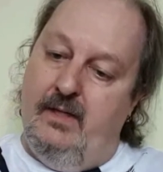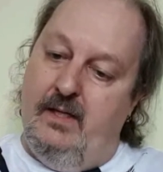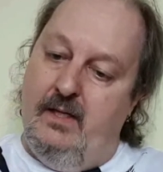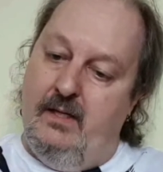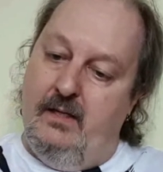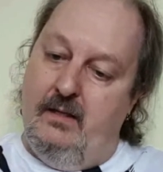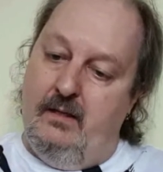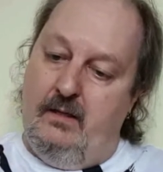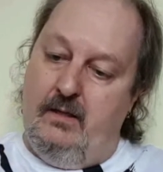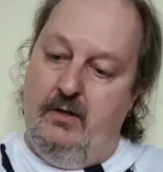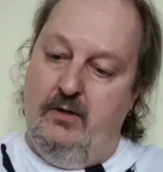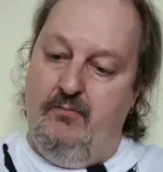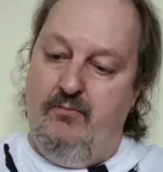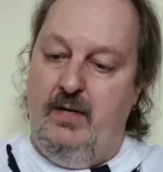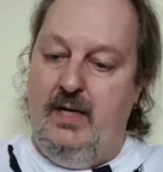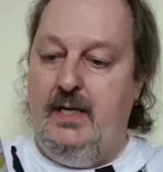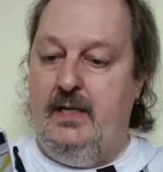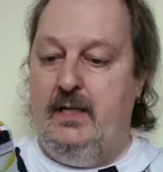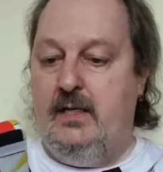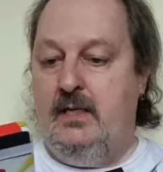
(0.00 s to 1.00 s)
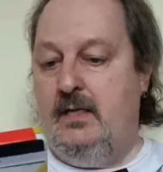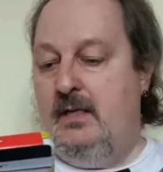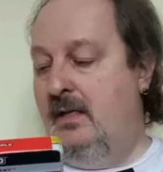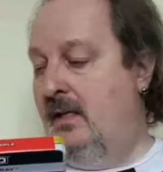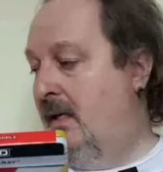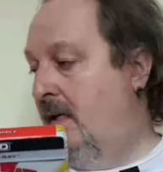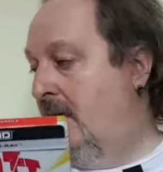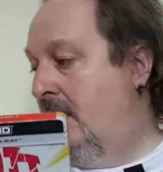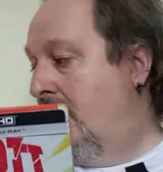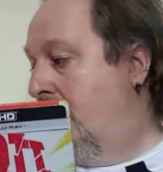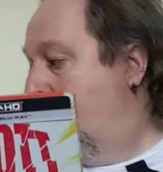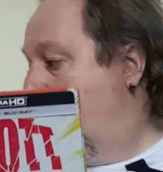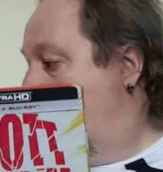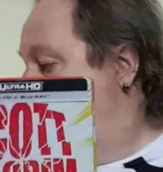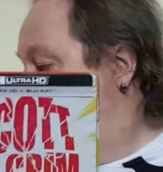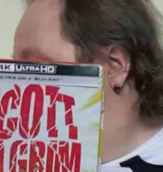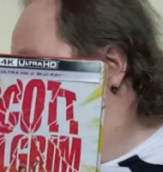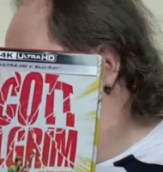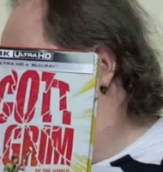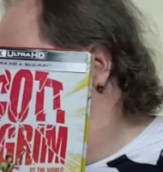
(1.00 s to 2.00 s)
a good release,
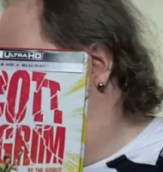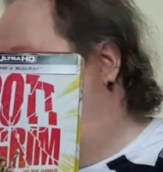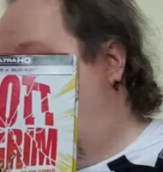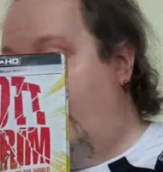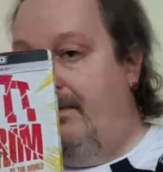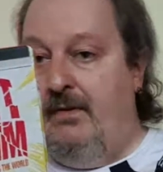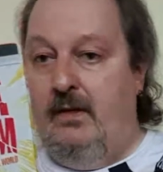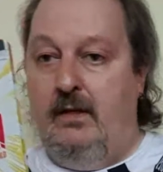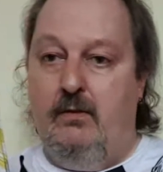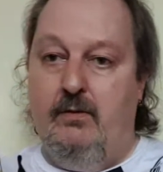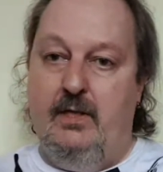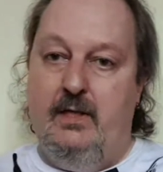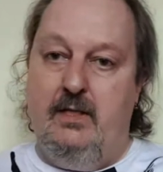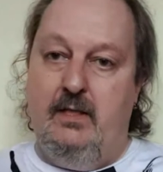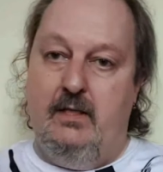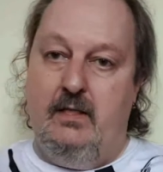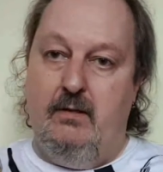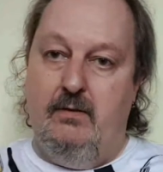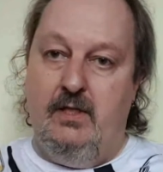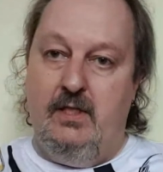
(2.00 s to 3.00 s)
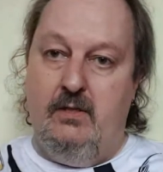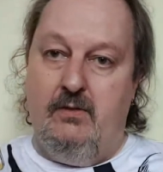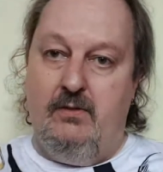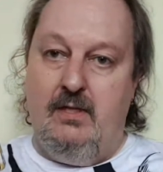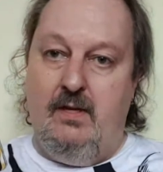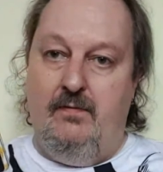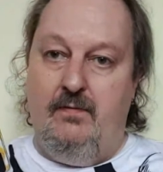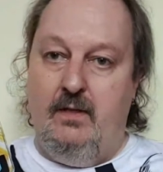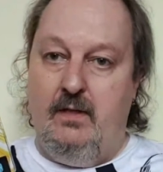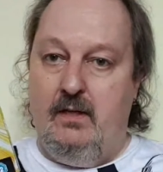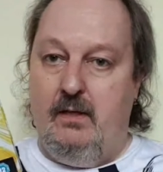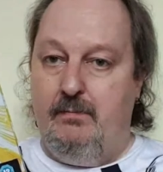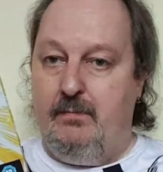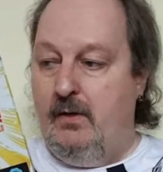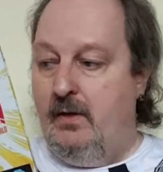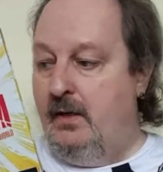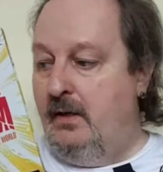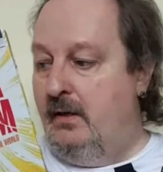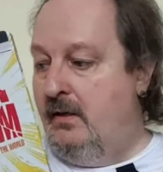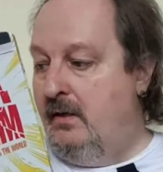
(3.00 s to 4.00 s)
and I haven't got it, so it's not even an
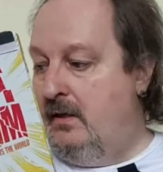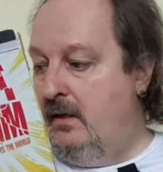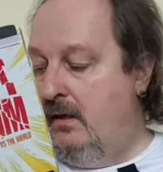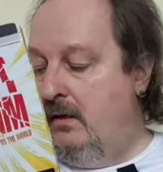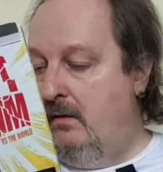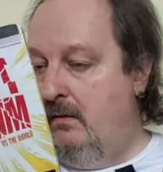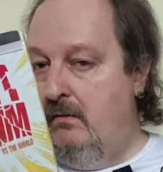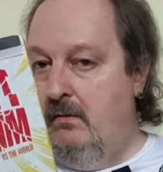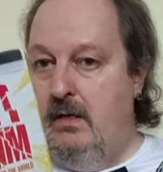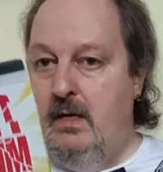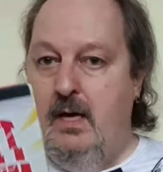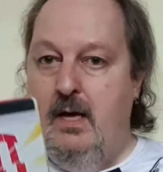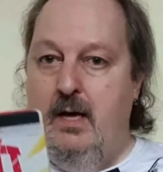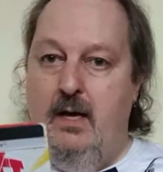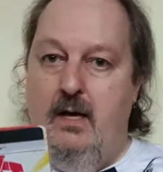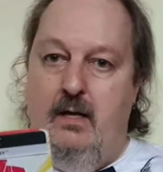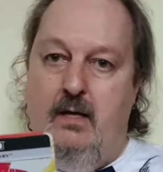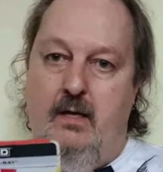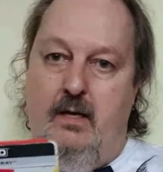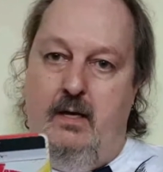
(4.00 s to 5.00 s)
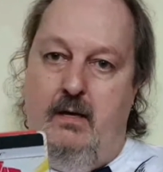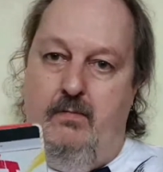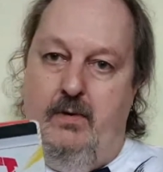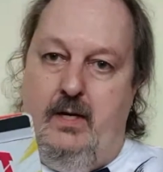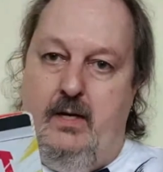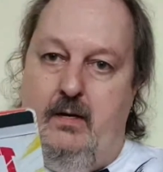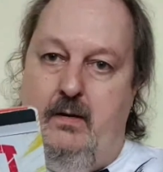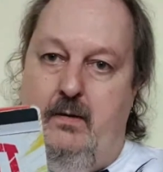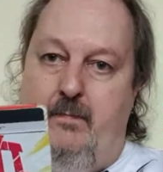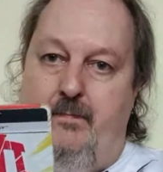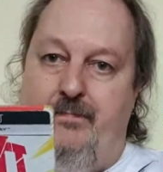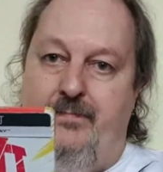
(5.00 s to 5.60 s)
upgrade. So there we go.